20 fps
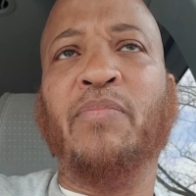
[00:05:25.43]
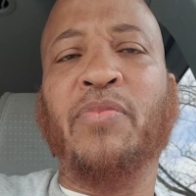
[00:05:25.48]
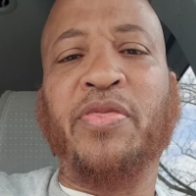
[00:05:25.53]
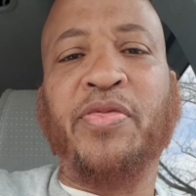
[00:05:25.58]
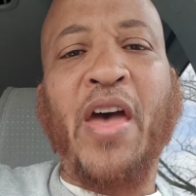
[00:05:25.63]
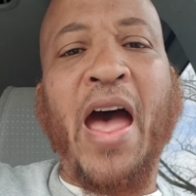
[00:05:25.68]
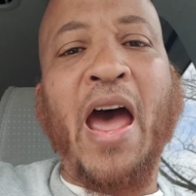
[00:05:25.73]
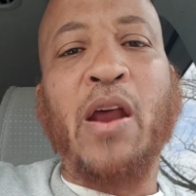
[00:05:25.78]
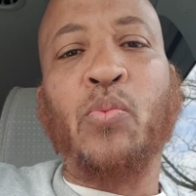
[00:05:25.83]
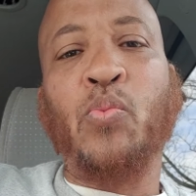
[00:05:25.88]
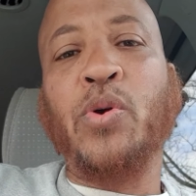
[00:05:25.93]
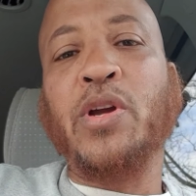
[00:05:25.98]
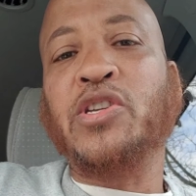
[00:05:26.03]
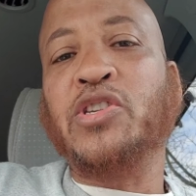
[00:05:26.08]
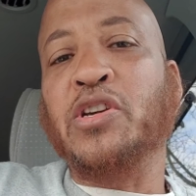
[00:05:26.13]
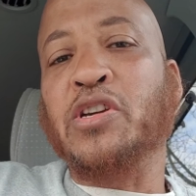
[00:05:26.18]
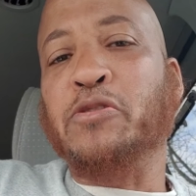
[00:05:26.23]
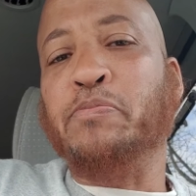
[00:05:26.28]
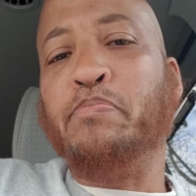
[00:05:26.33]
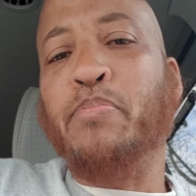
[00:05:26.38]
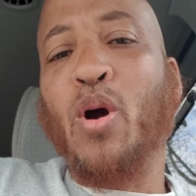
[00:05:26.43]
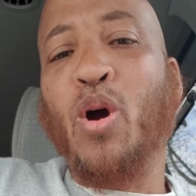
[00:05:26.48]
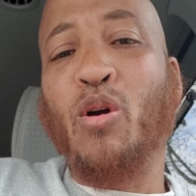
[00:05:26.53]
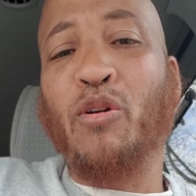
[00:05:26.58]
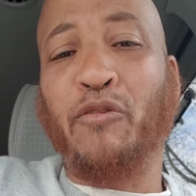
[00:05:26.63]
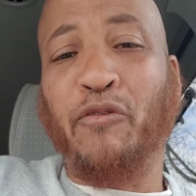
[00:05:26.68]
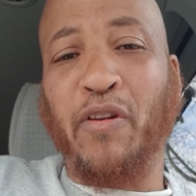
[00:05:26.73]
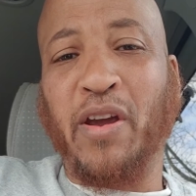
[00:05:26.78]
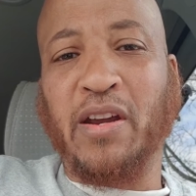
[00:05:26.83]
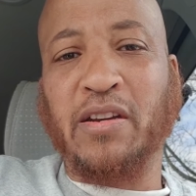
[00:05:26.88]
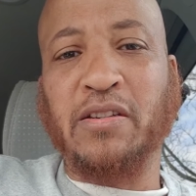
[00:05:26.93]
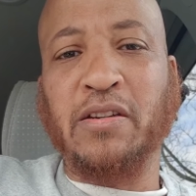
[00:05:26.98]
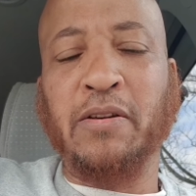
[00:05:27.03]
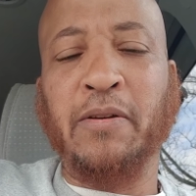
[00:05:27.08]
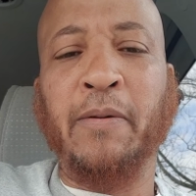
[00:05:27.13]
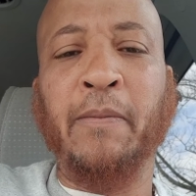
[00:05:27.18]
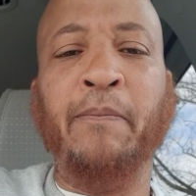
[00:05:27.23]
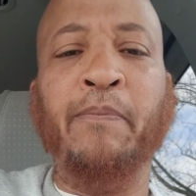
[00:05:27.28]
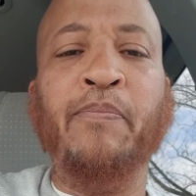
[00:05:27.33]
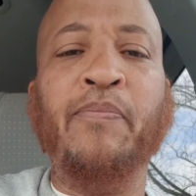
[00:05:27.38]
that which is perfect,
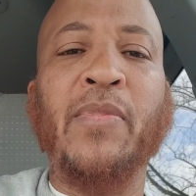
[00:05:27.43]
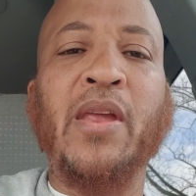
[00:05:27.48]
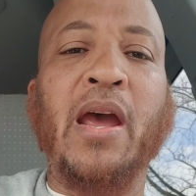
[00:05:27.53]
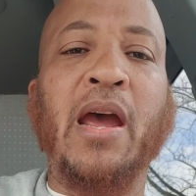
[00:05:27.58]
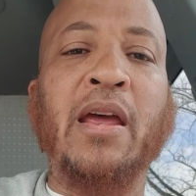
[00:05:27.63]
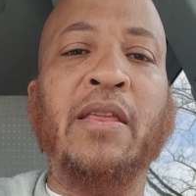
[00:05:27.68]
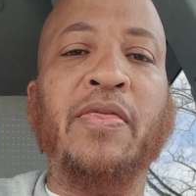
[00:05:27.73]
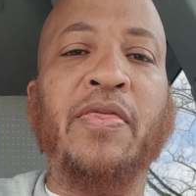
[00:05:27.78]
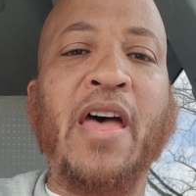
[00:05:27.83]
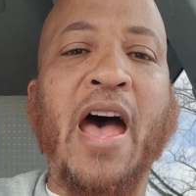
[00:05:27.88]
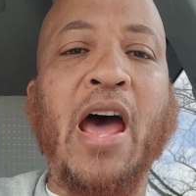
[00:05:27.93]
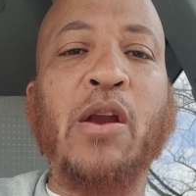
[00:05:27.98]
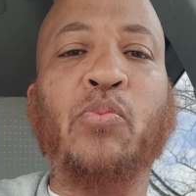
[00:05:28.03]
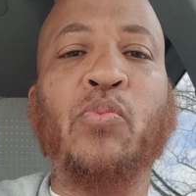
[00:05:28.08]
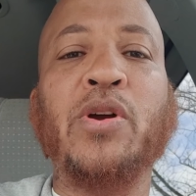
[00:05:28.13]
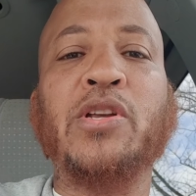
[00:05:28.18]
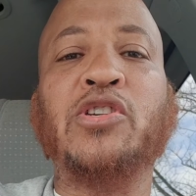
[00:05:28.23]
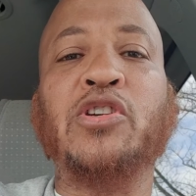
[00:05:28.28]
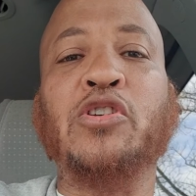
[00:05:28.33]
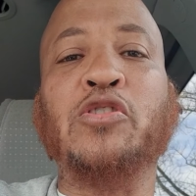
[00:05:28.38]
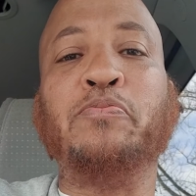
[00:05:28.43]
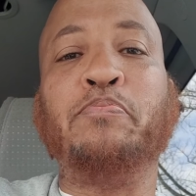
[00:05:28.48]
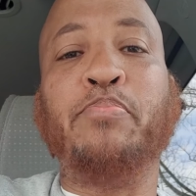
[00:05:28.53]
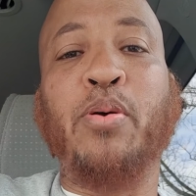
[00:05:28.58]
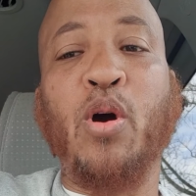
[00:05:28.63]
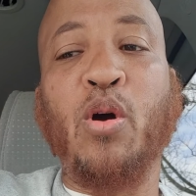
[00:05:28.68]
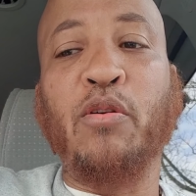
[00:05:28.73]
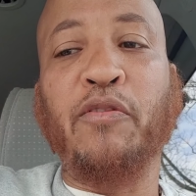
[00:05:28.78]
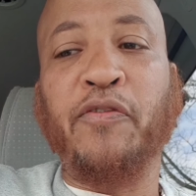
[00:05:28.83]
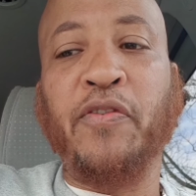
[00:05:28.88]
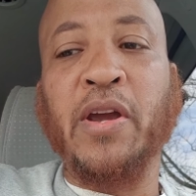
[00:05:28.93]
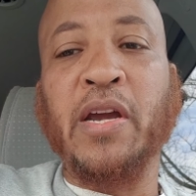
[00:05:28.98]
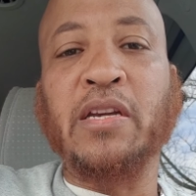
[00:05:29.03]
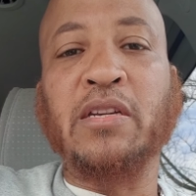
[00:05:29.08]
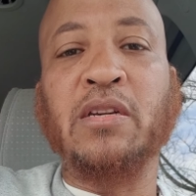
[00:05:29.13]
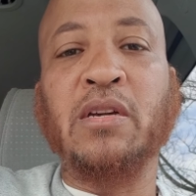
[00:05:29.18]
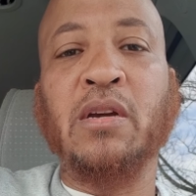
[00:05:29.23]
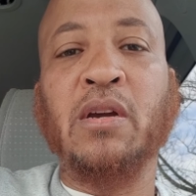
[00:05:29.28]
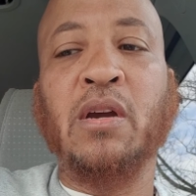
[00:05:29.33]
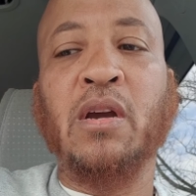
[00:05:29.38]
and that which is perfect